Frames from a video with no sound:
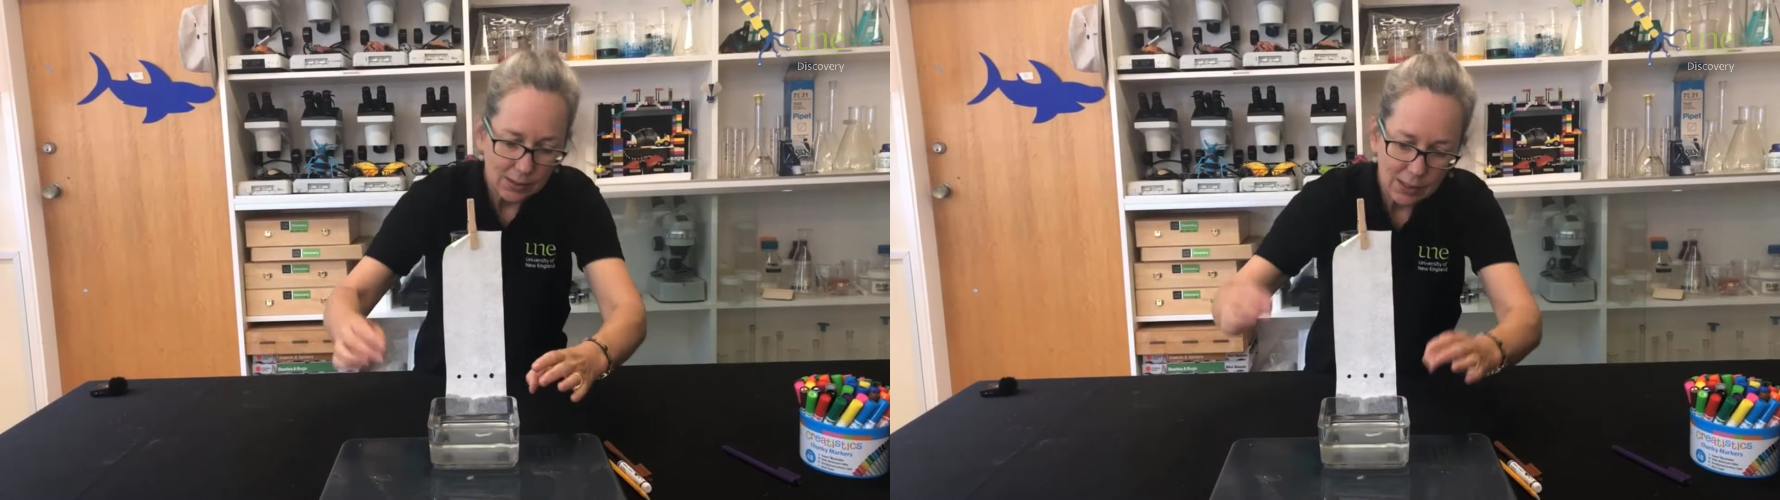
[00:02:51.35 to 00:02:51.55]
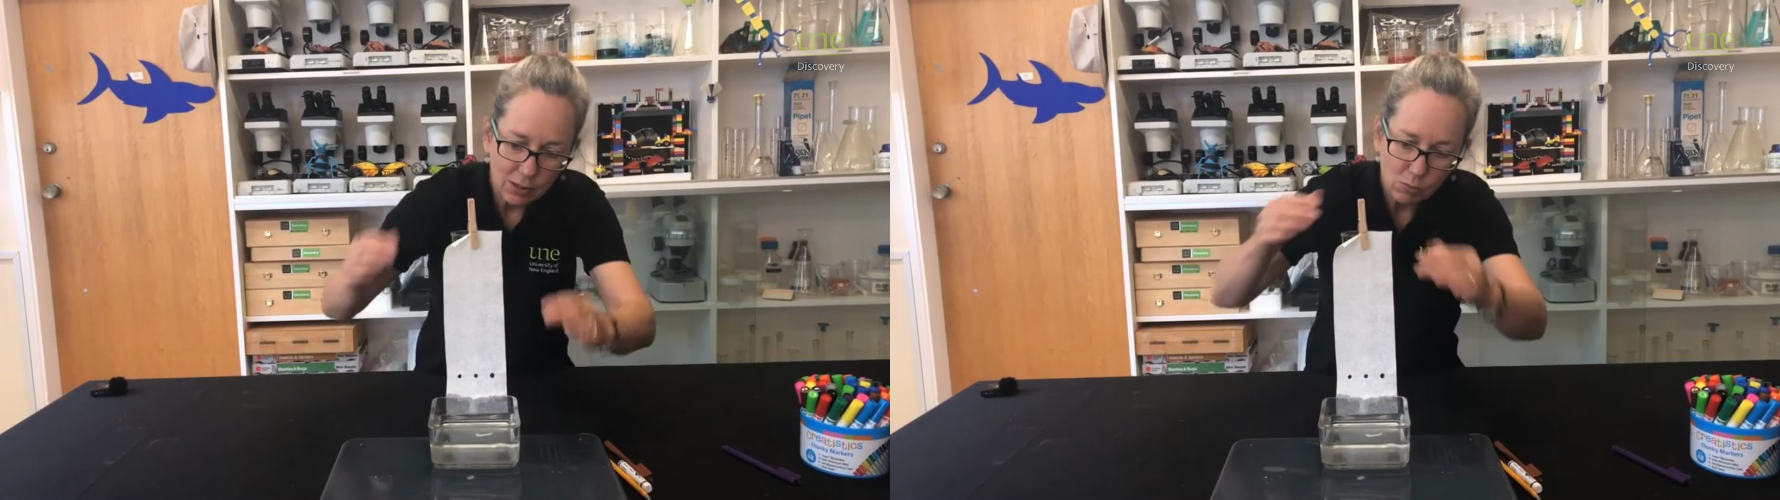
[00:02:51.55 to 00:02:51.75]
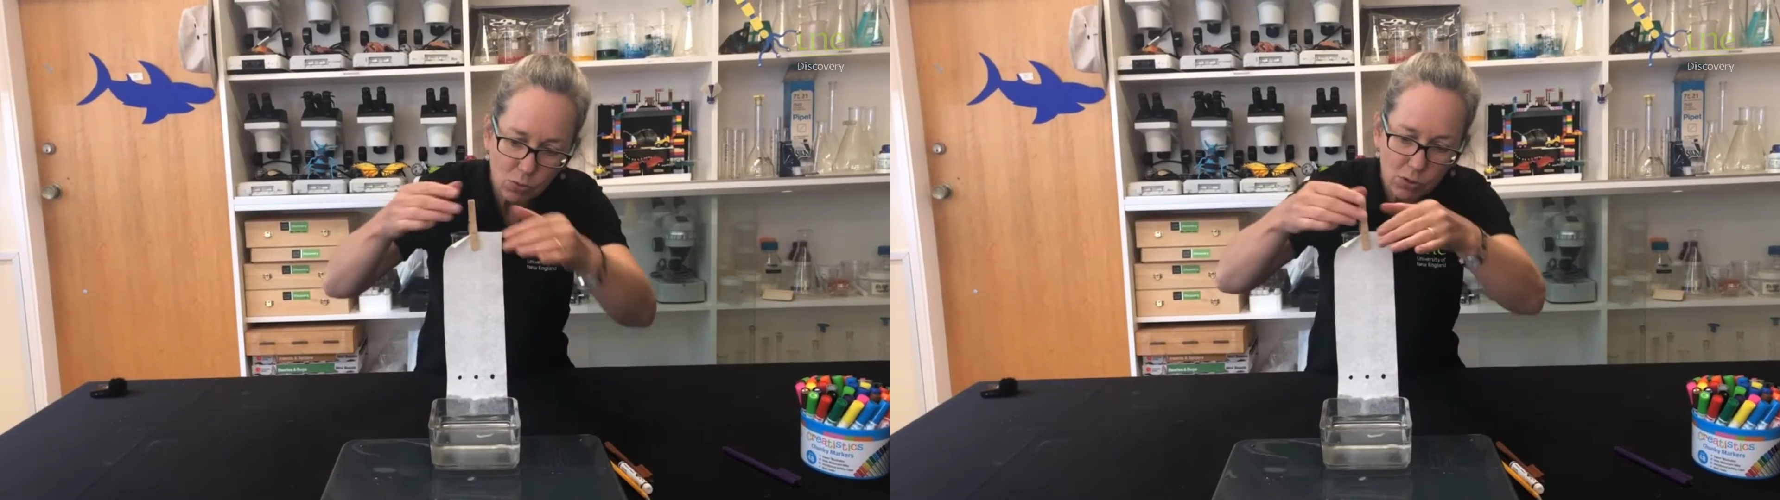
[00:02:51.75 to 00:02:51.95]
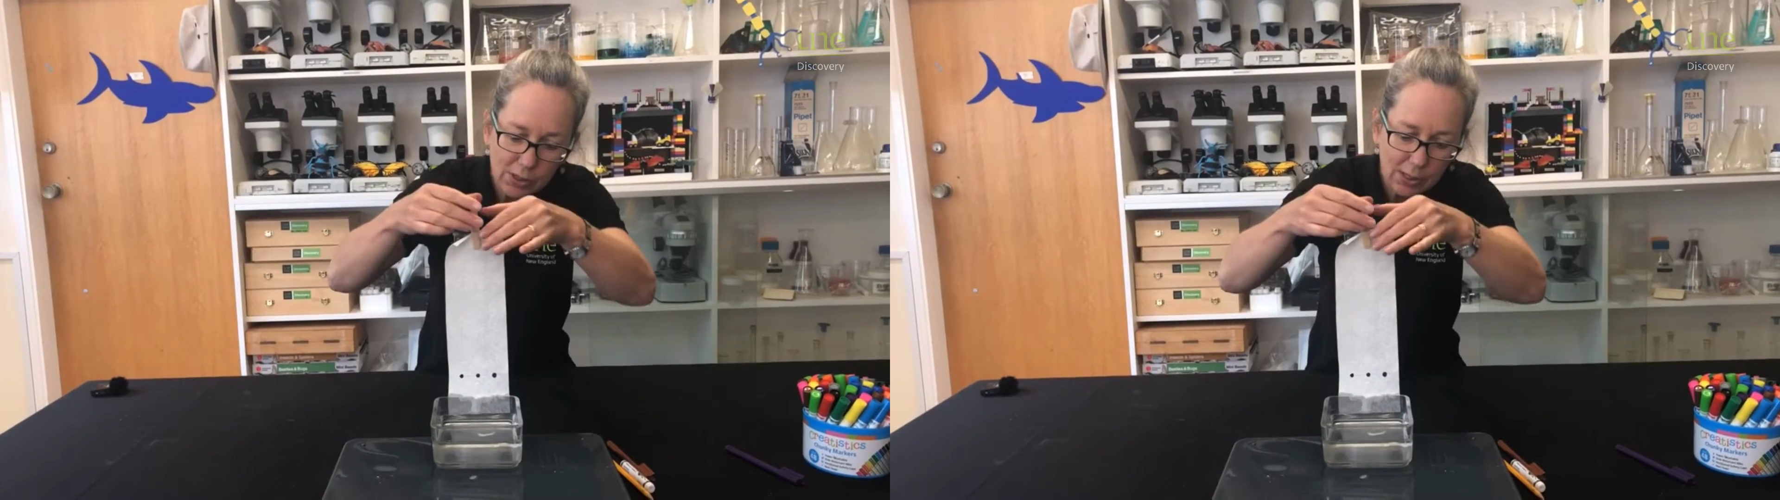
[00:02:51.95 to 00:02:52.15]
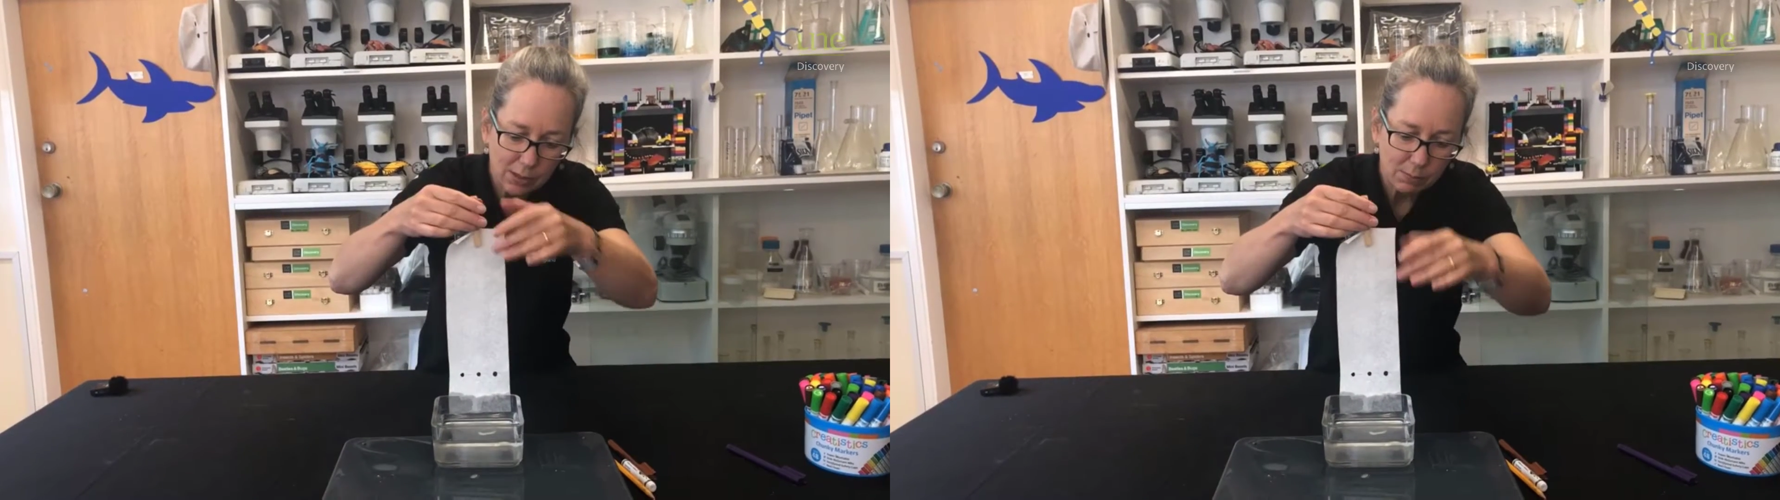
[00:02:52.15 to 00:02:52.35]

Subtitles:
it in the water?